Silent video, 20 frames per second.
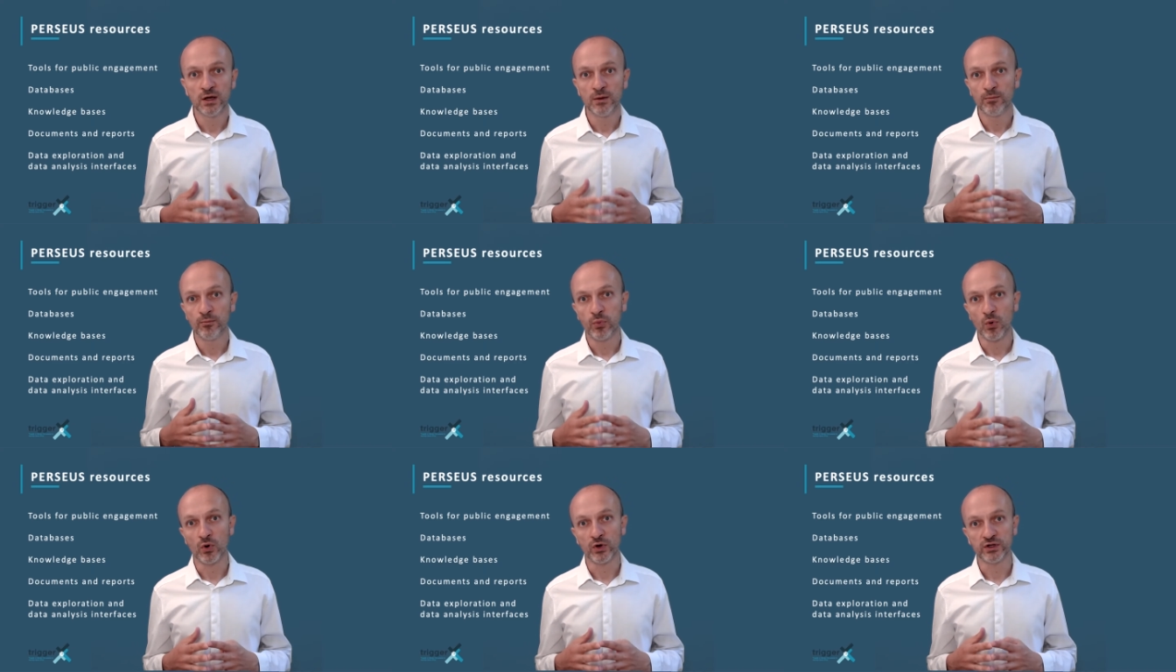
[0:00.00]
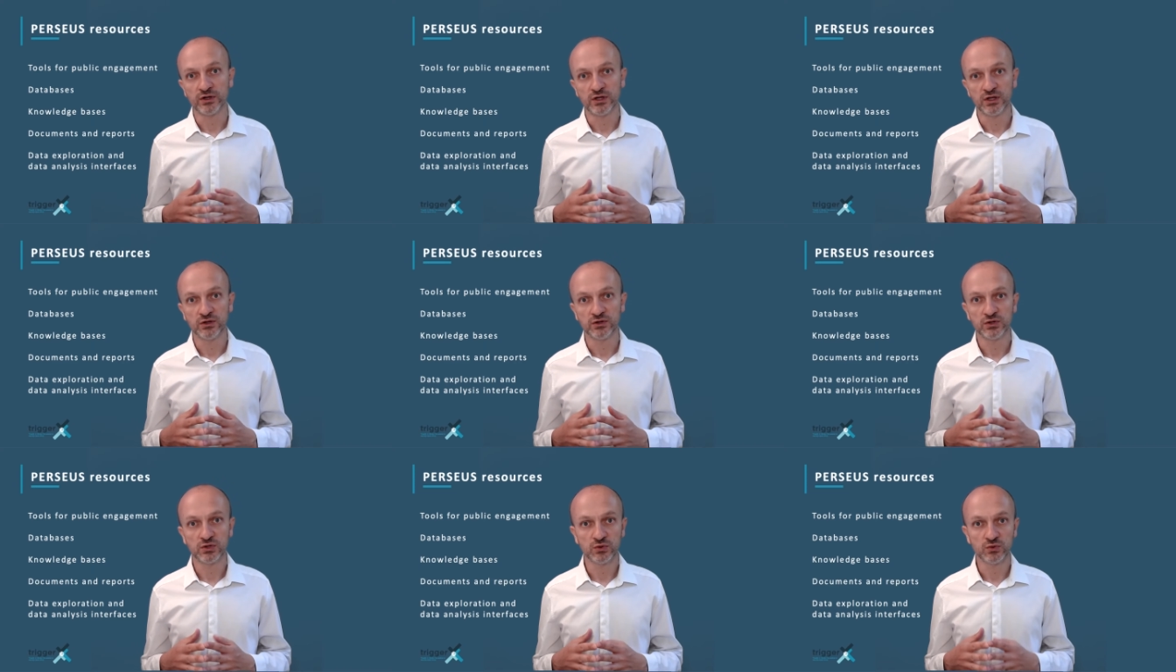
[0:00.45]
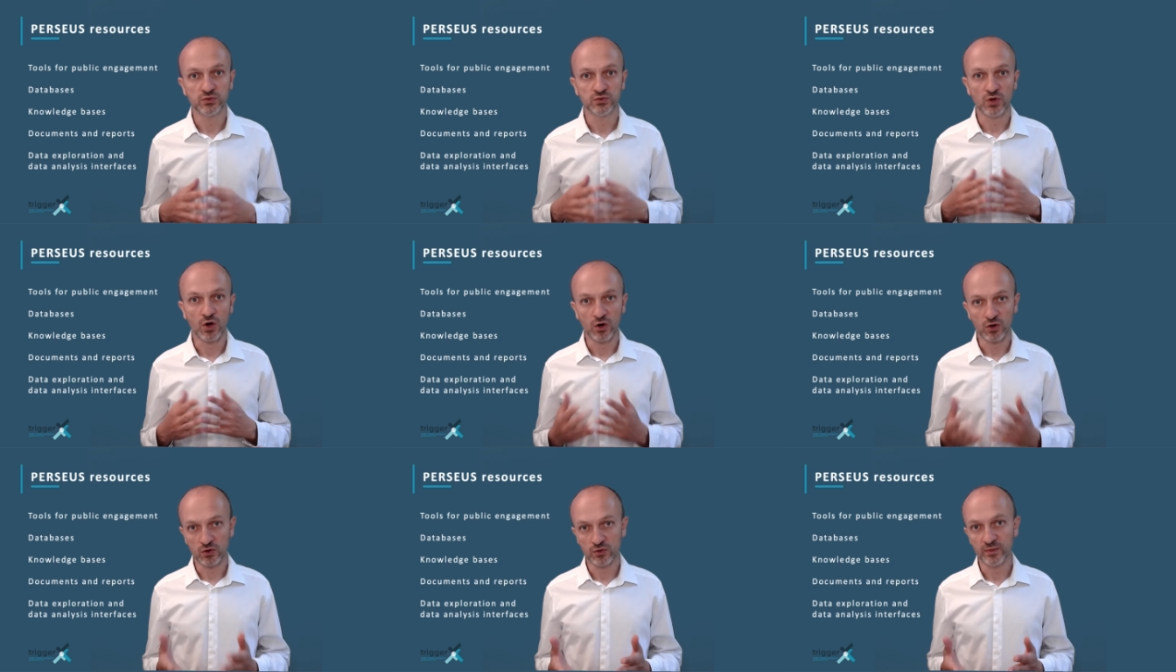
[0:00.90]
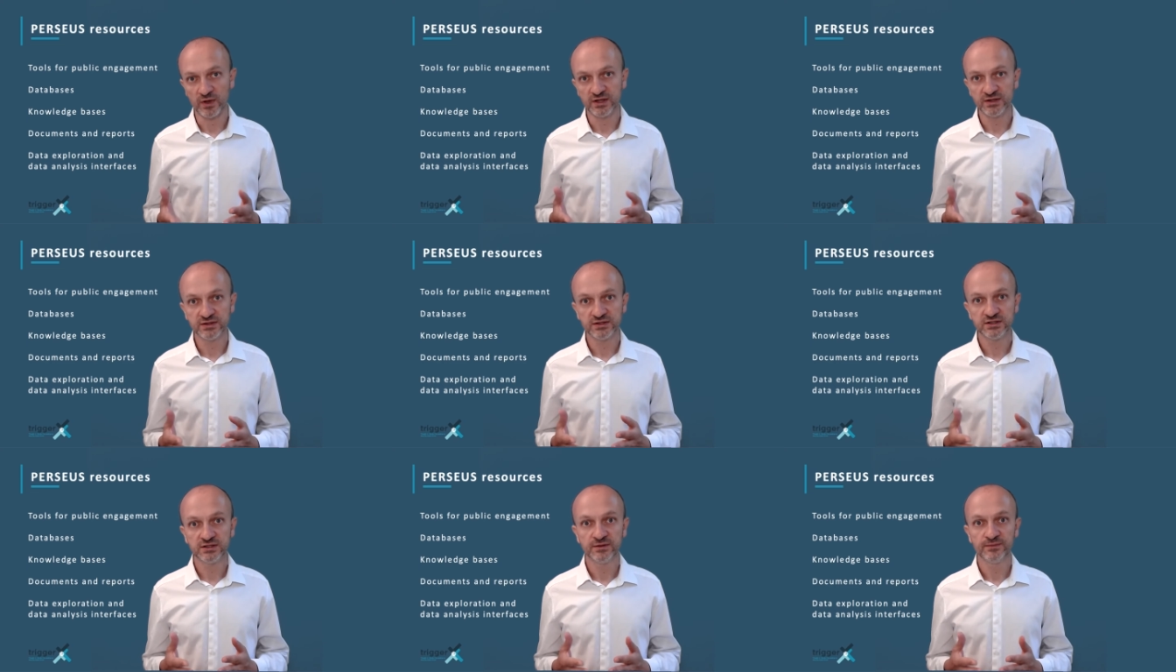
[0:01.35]
pointing to
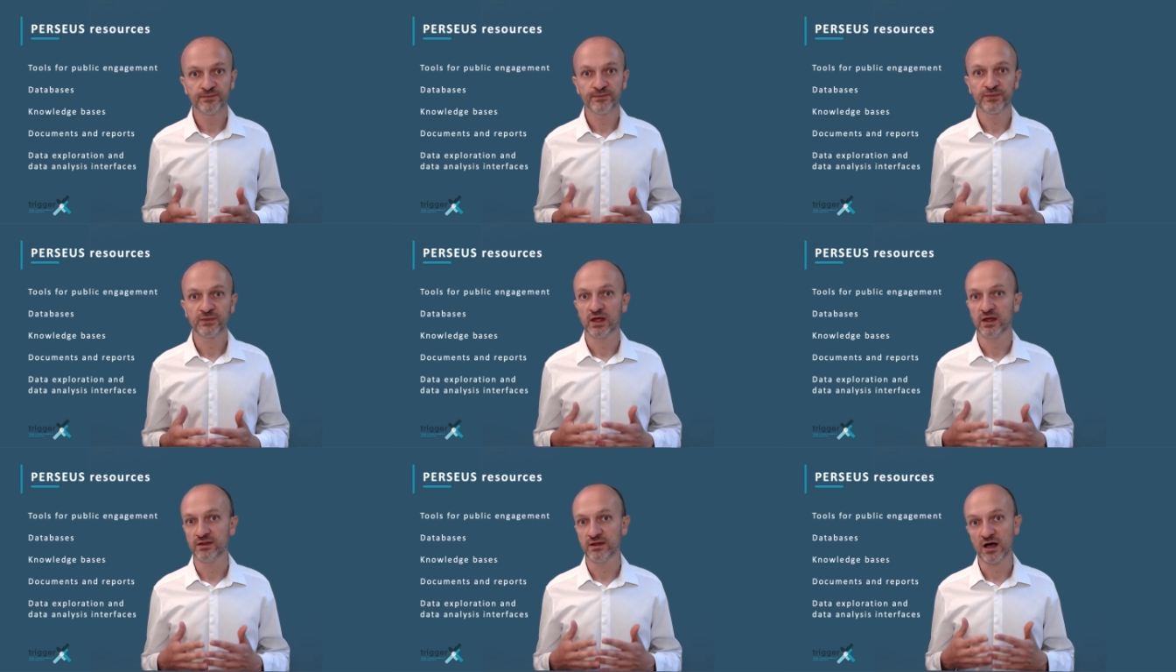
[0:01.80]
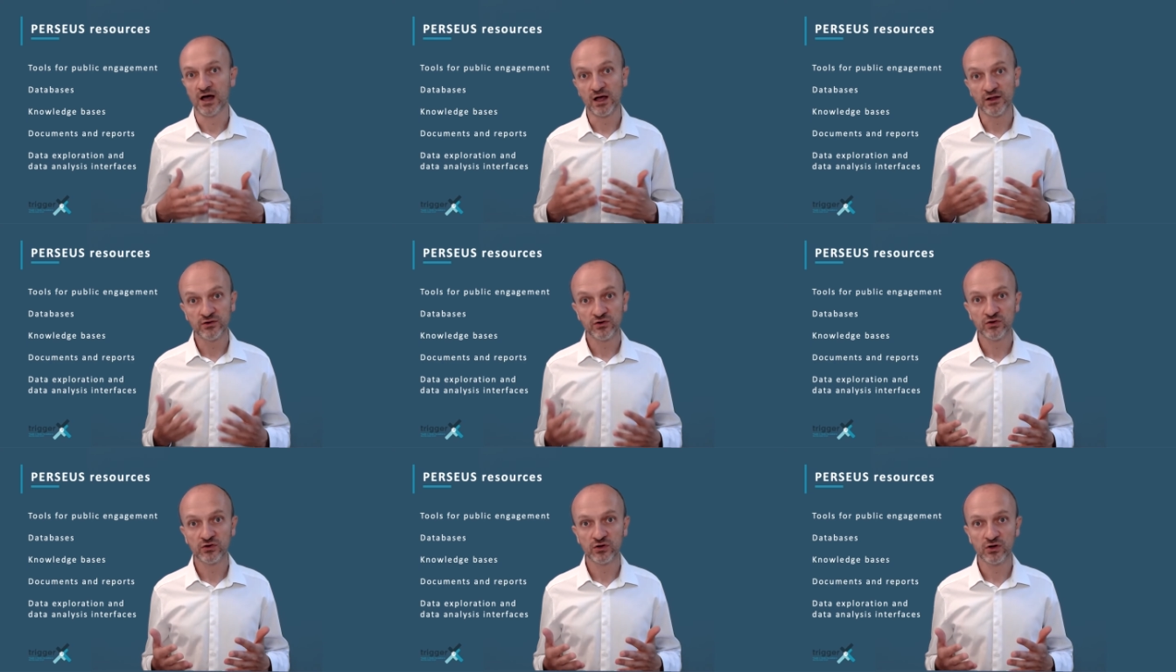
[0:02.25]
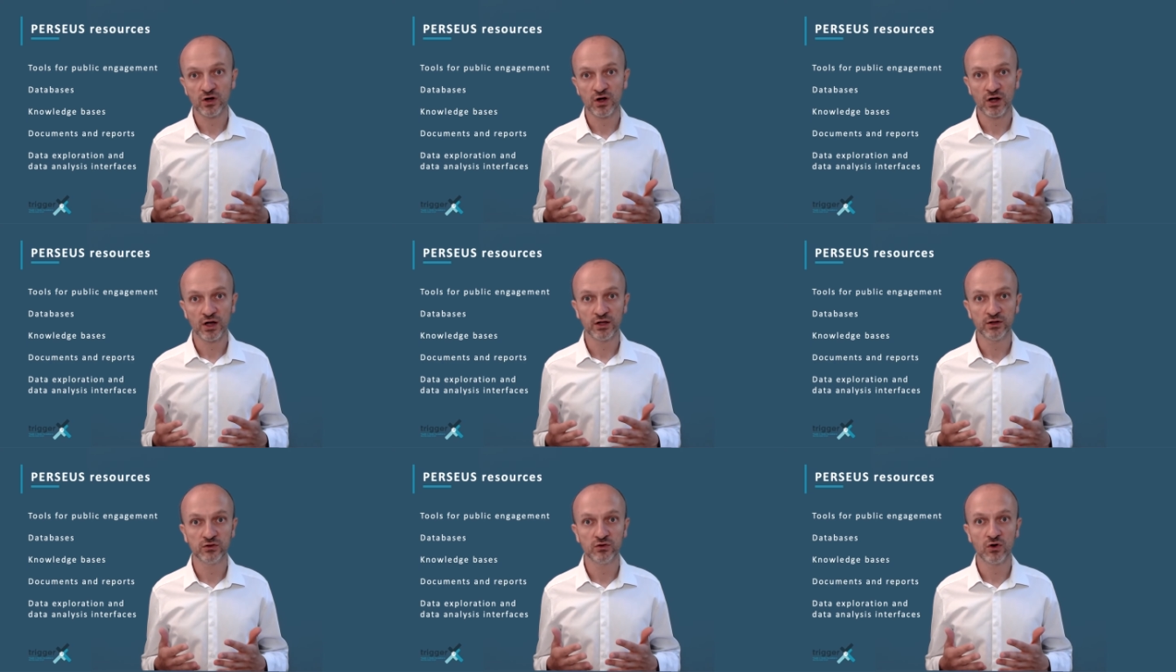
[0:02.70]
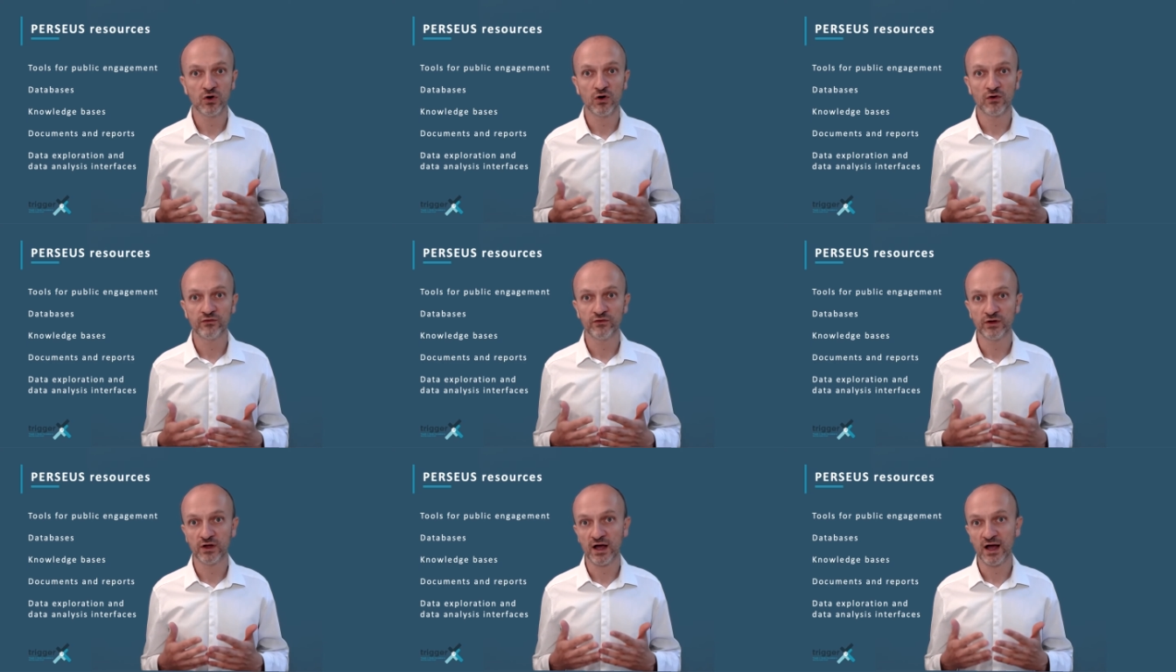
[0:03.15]
documents and other kind
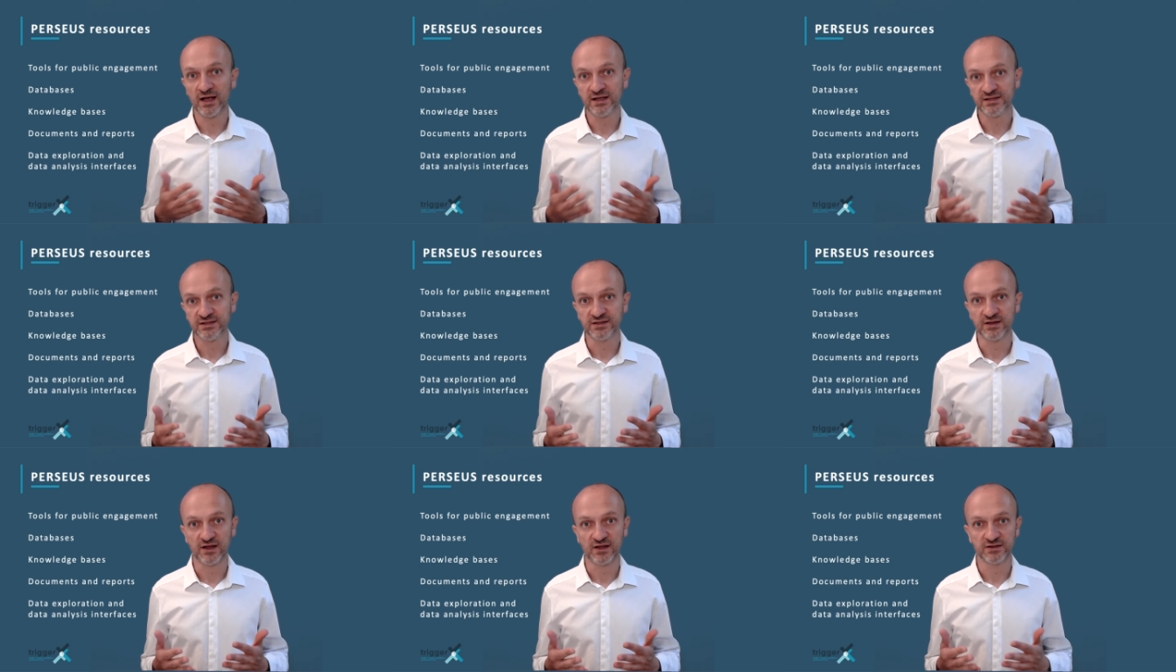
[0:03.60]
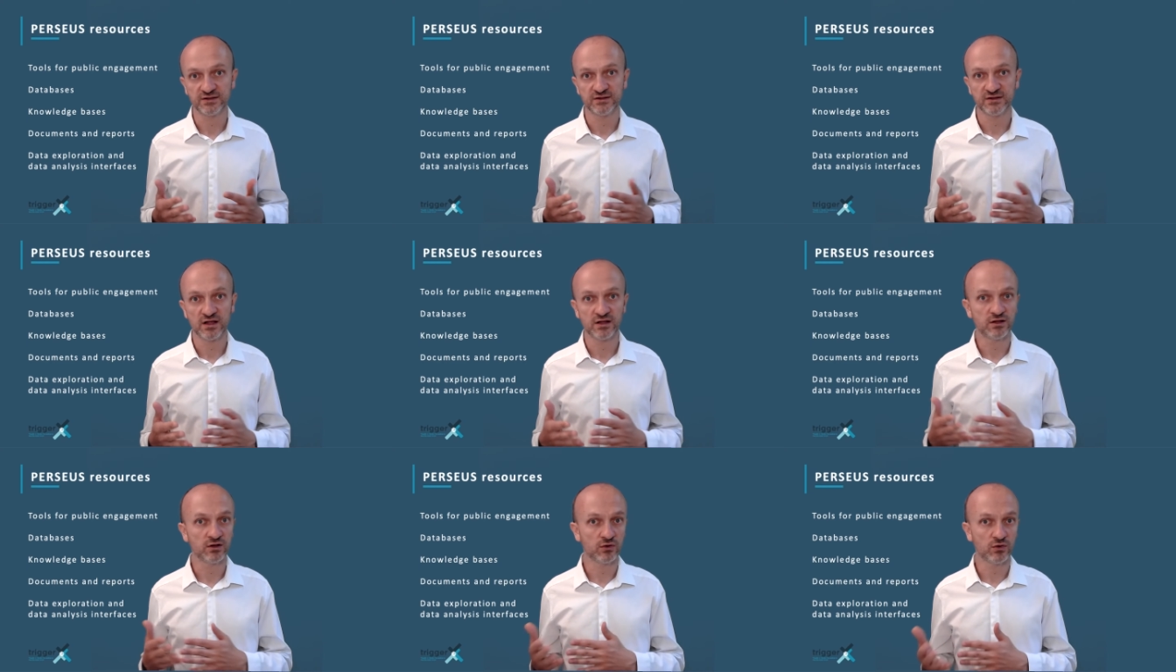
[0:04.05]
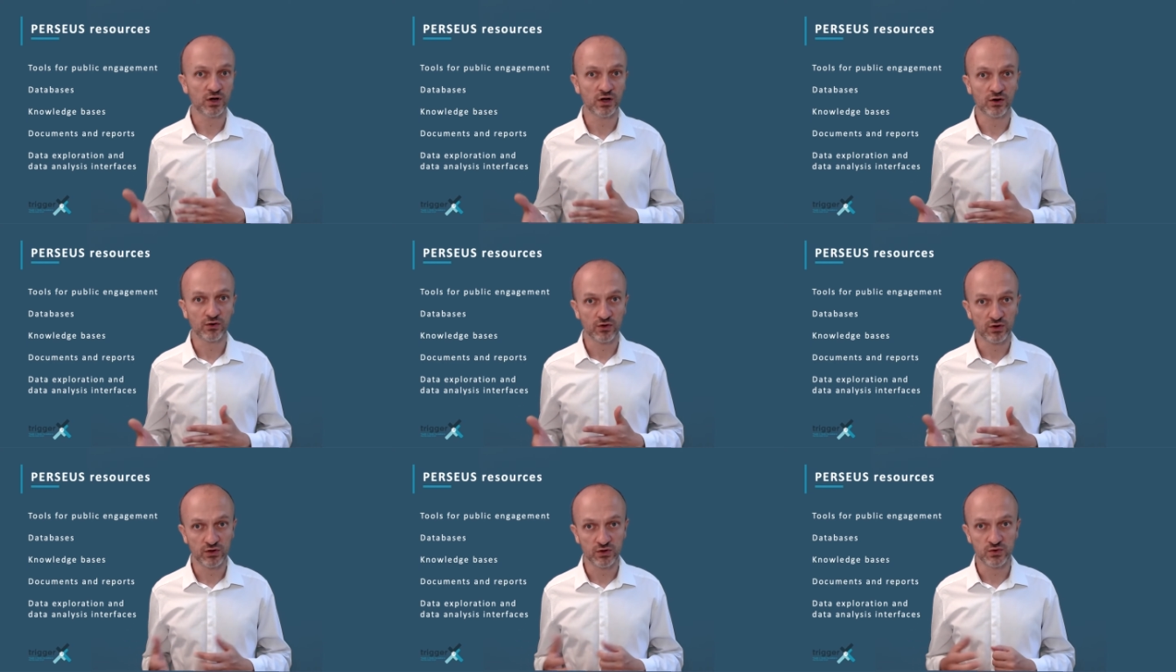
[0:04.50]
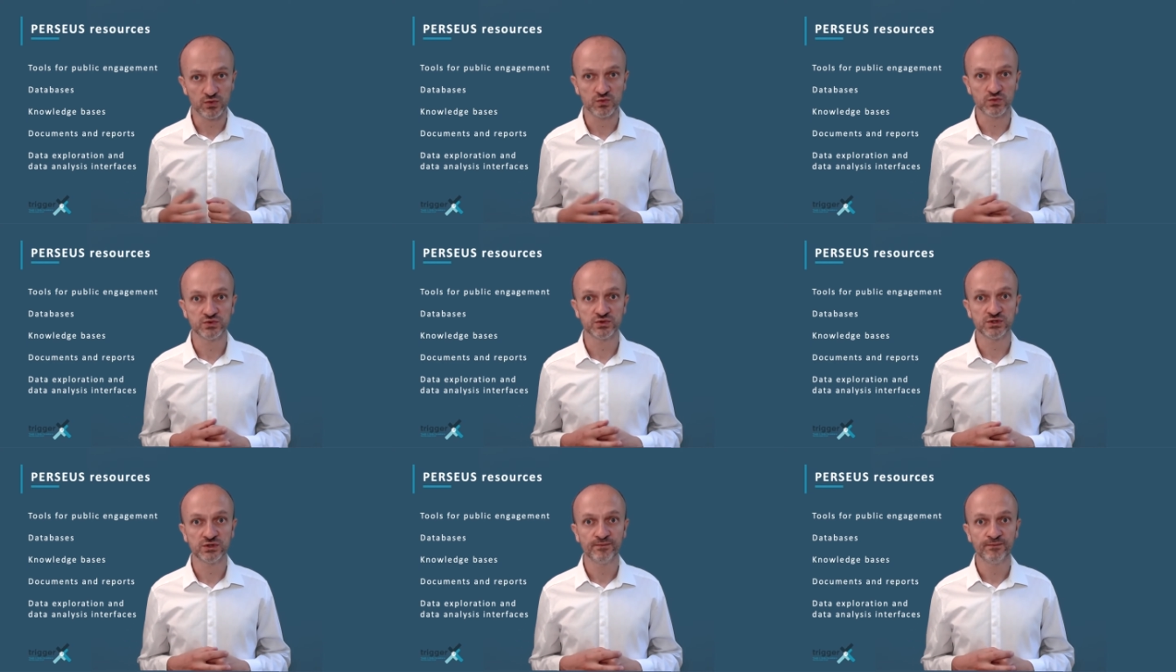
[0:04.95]
of assets that you can
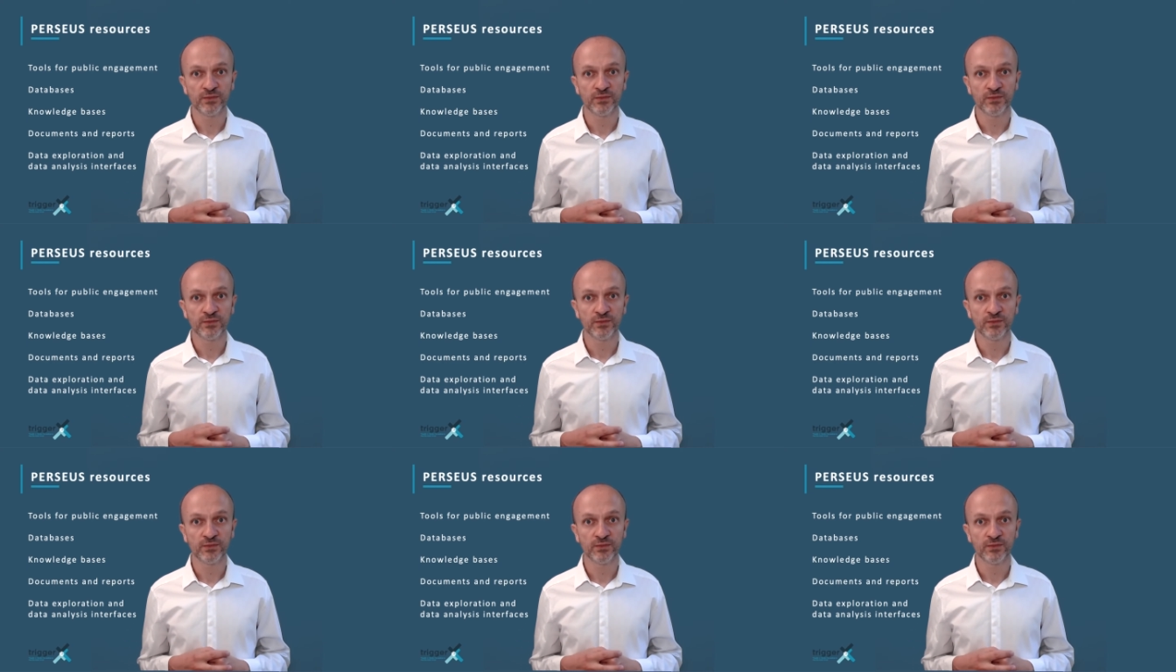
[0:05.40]
reuse.